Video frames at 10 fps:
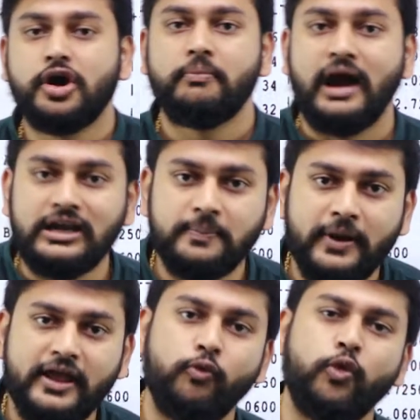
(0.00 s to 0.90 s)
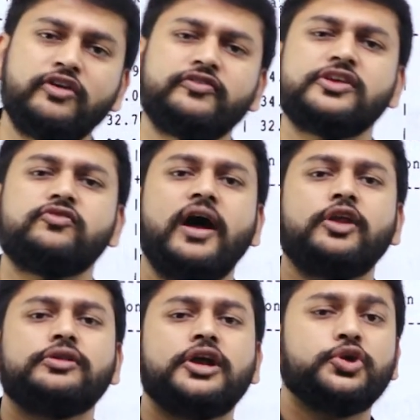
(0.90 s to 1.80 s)
You are multiplying whatever the
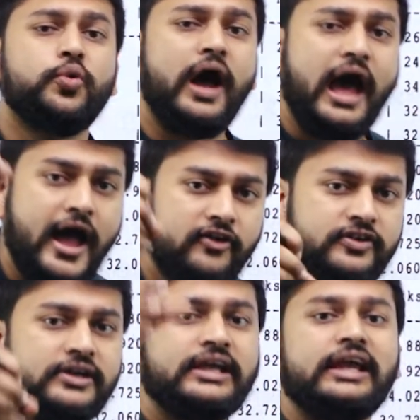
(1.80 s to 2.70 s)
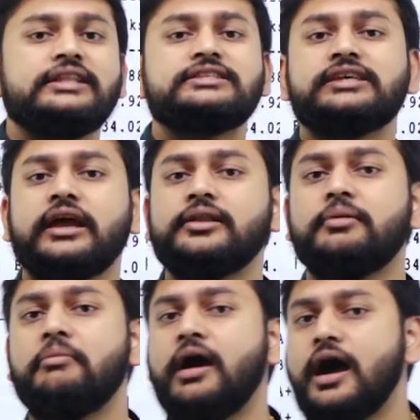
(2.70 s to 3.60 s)
value that you have inside the
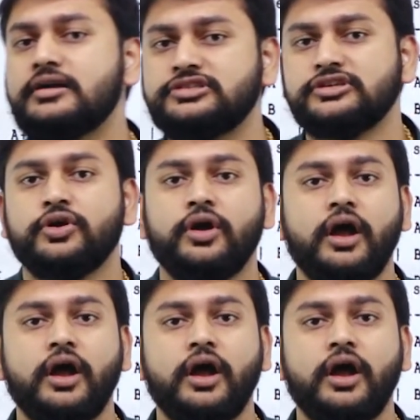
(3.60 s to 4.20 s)
marks